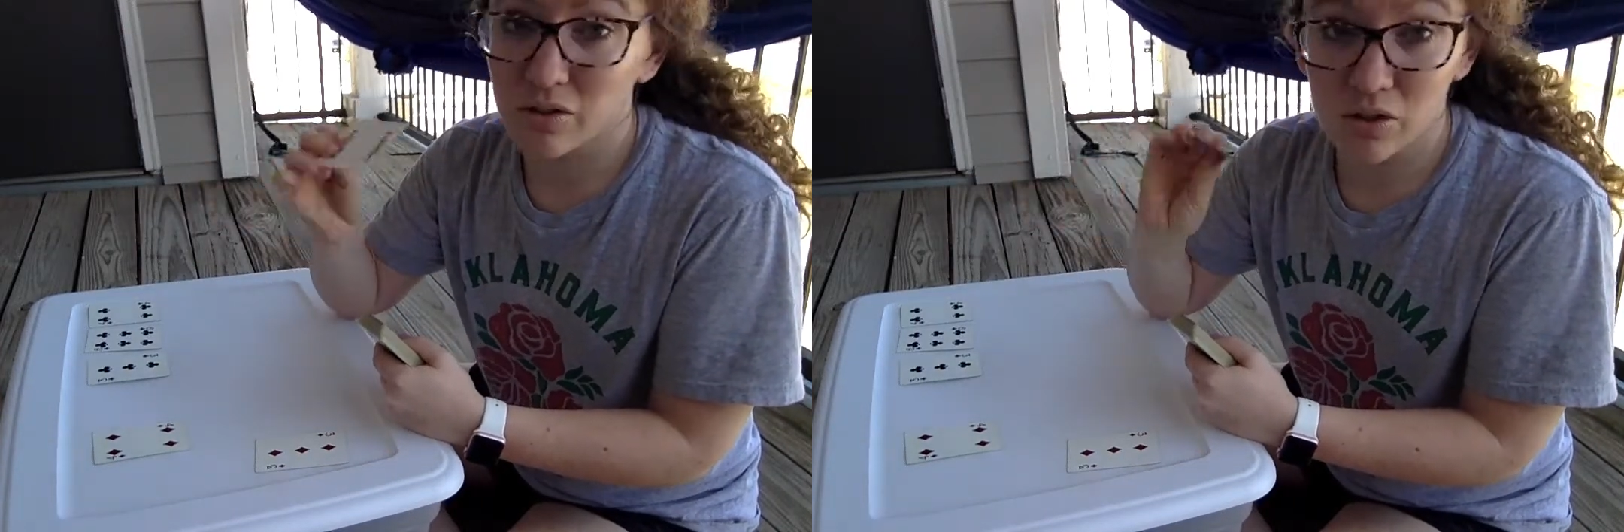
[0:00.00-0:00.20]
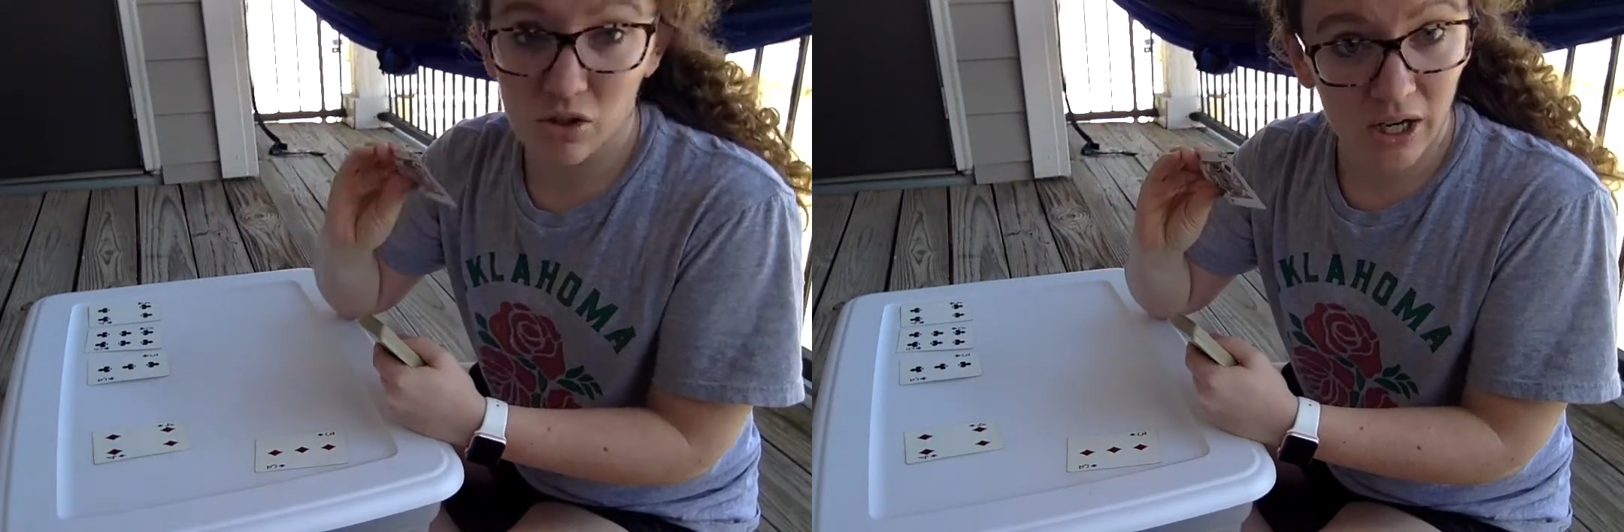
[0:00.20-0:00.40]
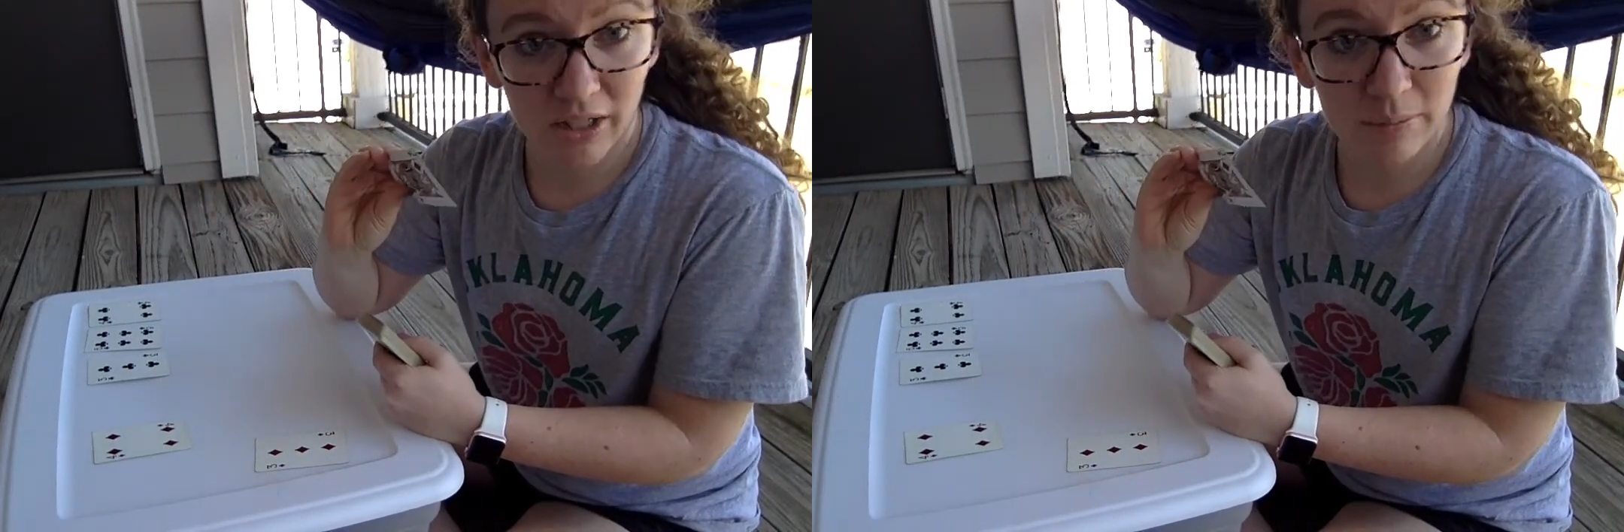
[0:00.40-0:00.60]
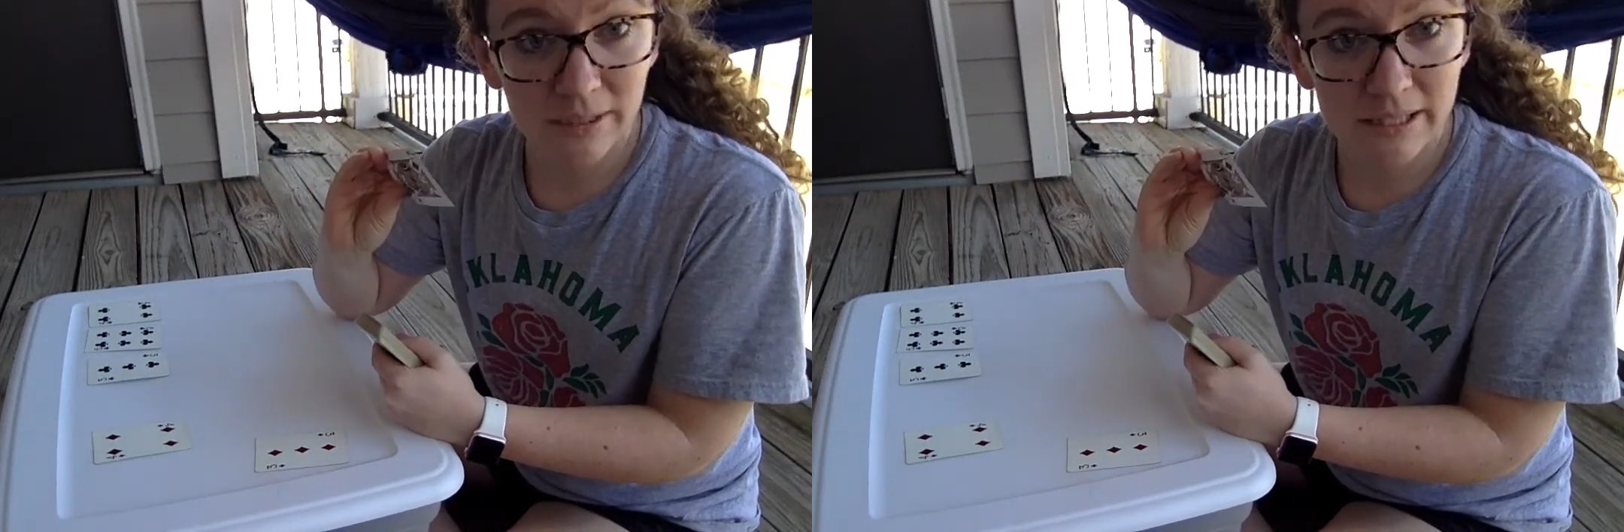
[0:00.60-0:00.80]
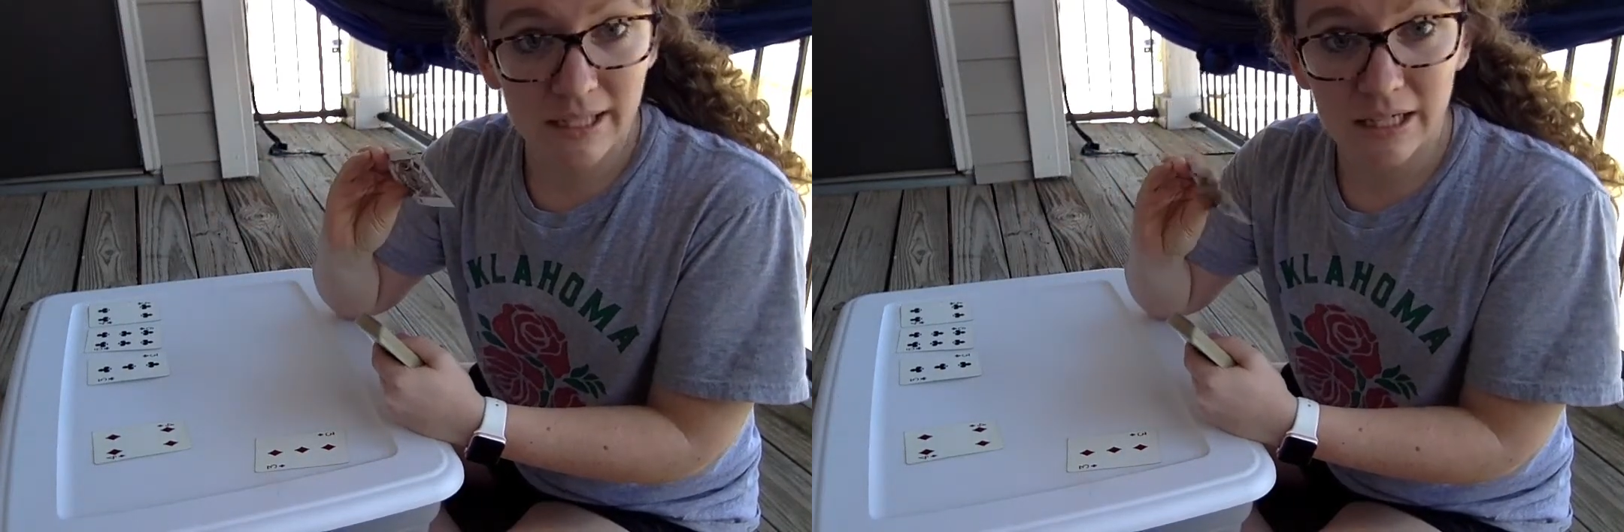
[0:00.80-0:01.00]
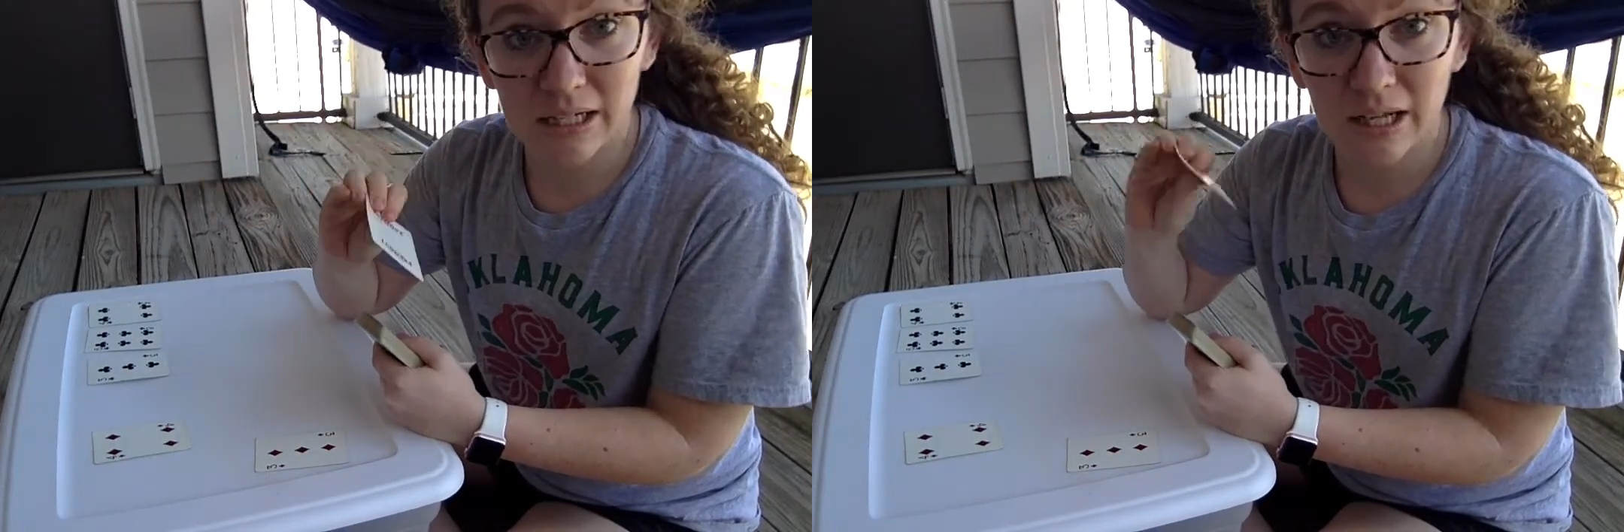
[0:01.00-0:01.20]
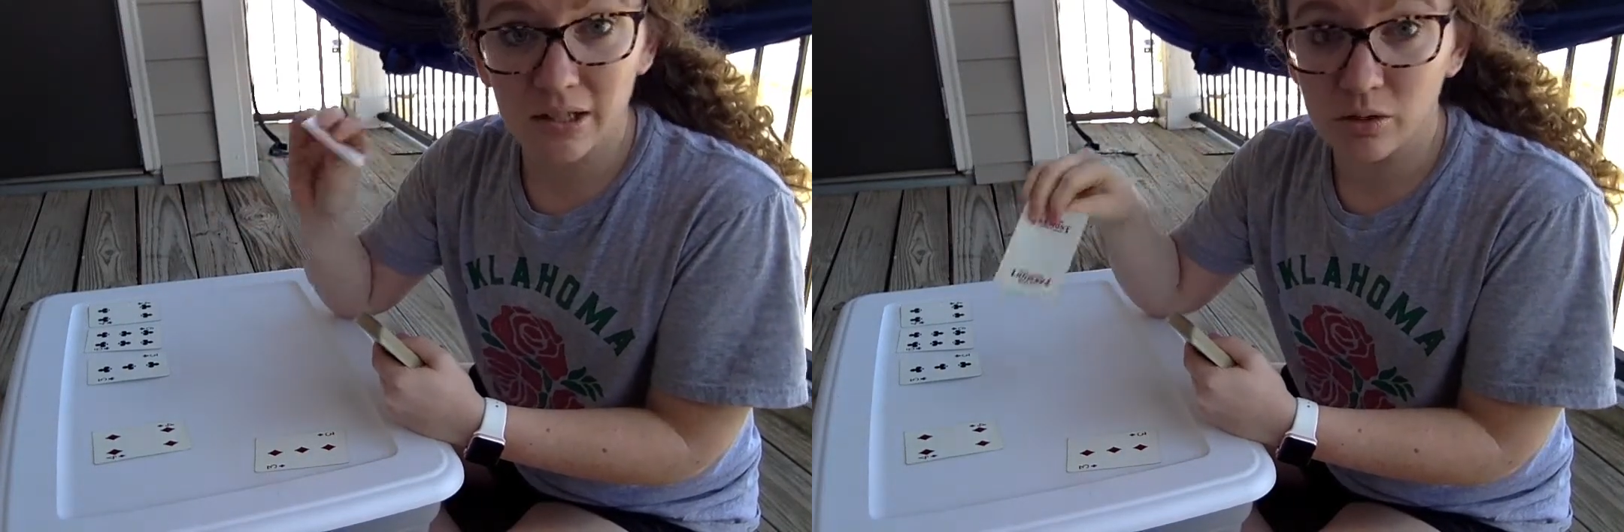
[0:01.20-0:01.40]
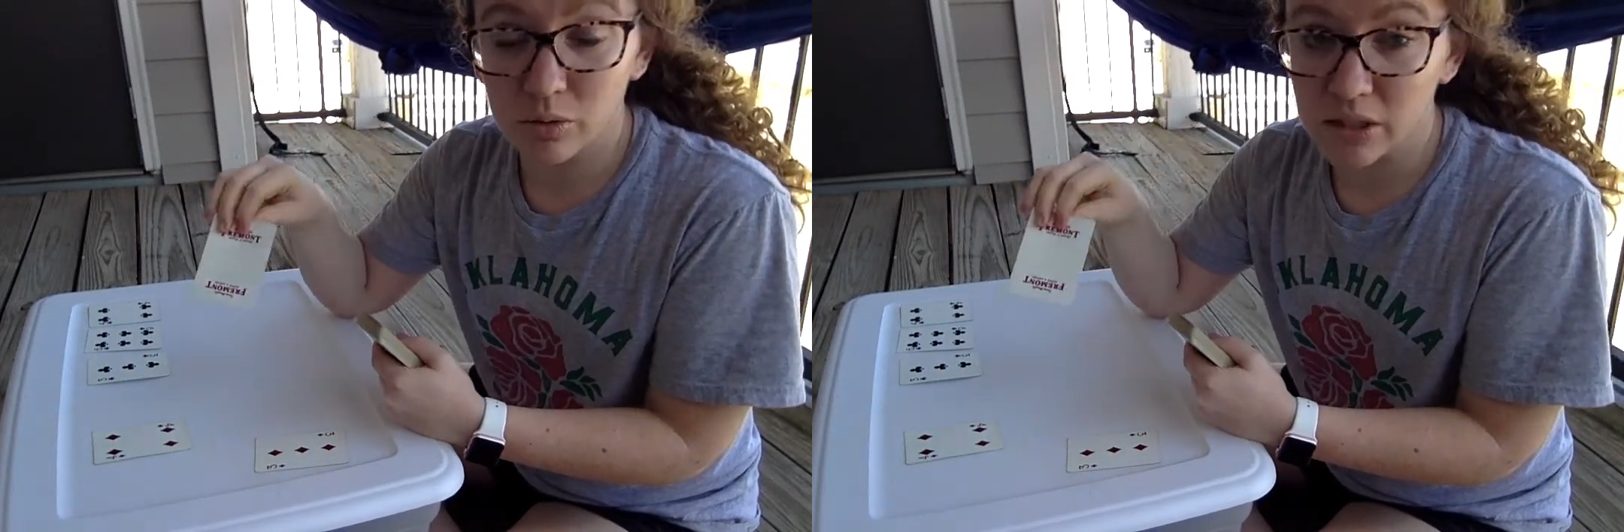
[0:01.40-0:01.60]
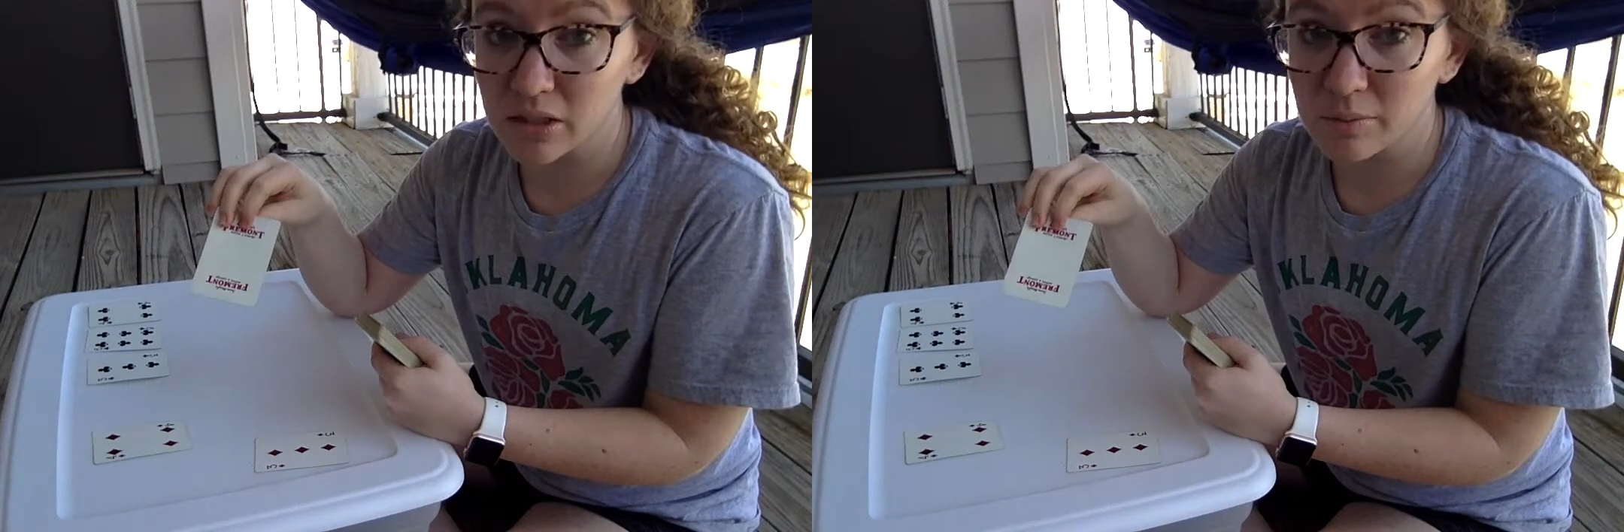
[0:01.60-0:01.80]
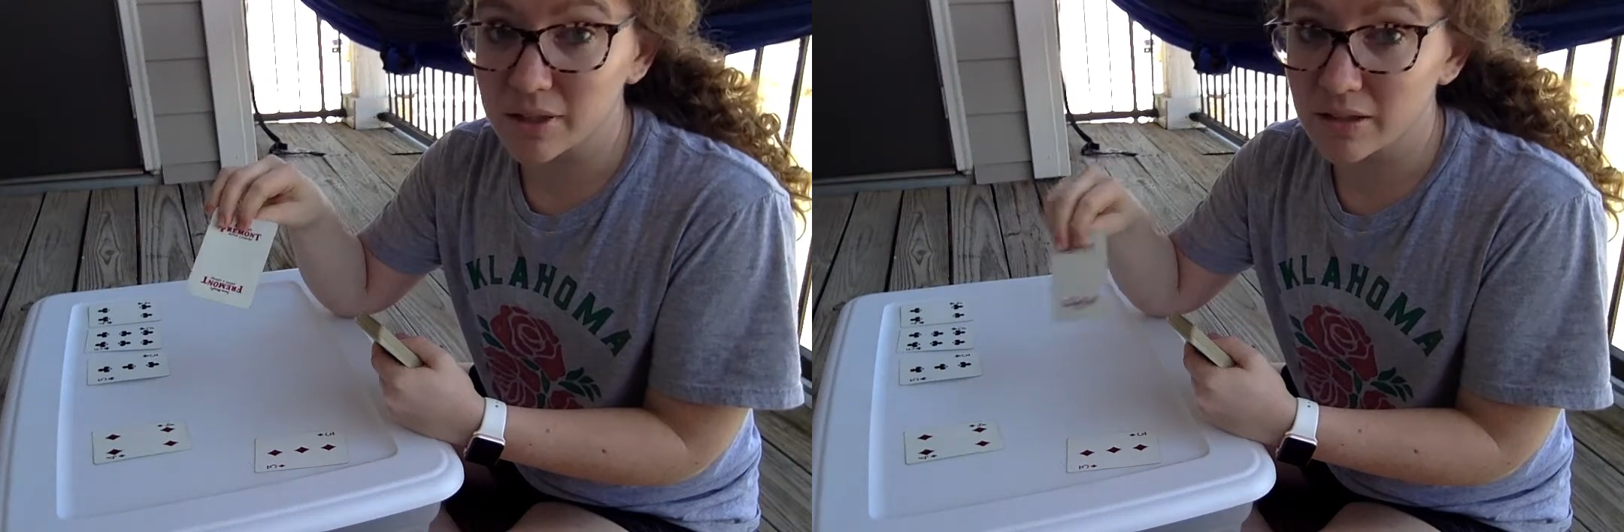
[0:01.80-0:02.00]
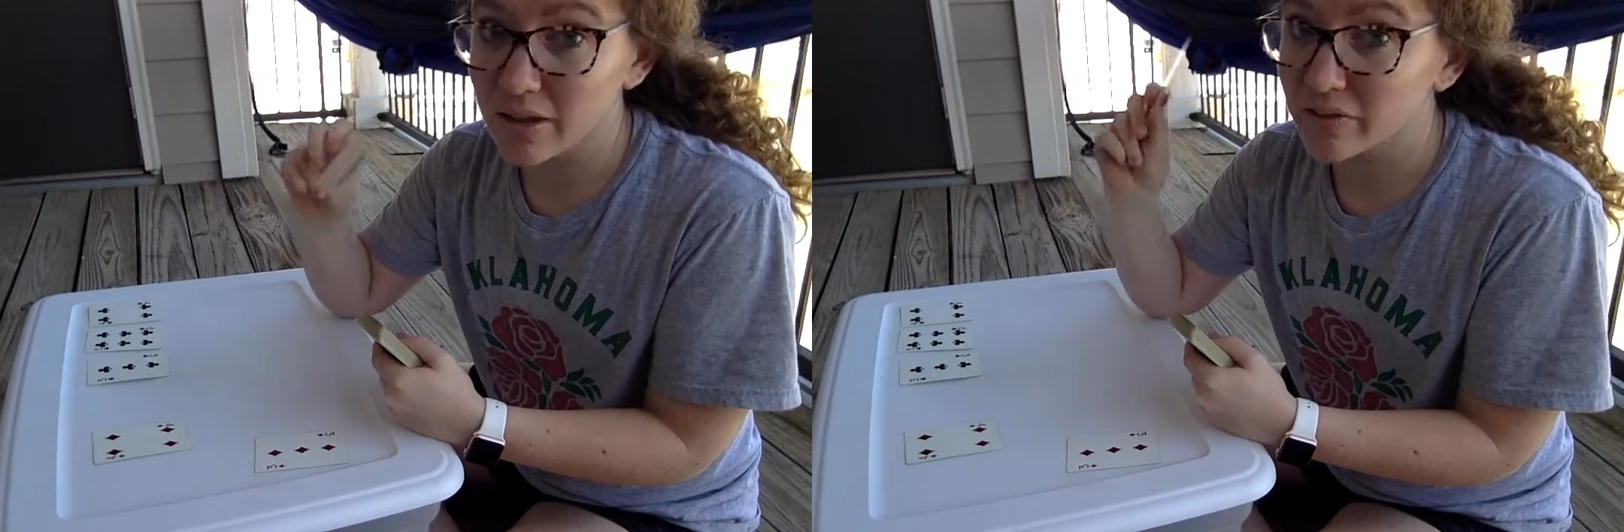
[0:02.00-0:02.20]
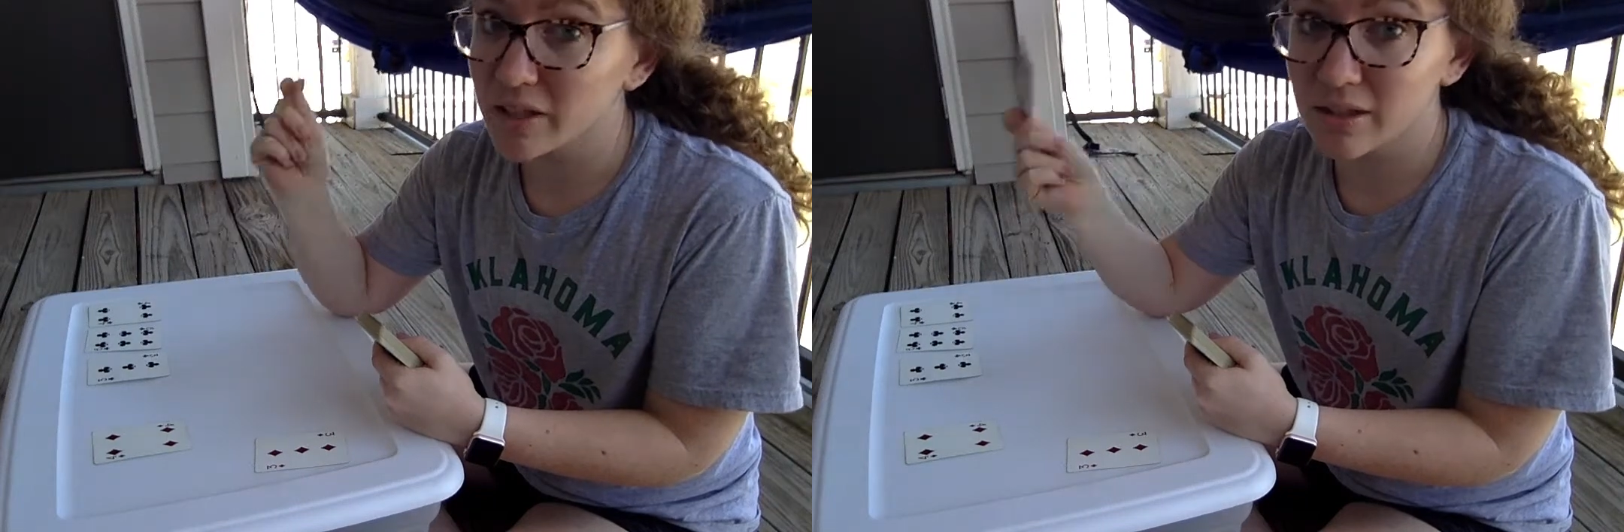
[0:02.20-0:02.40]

so the jack could be 10, and the queen could be 11,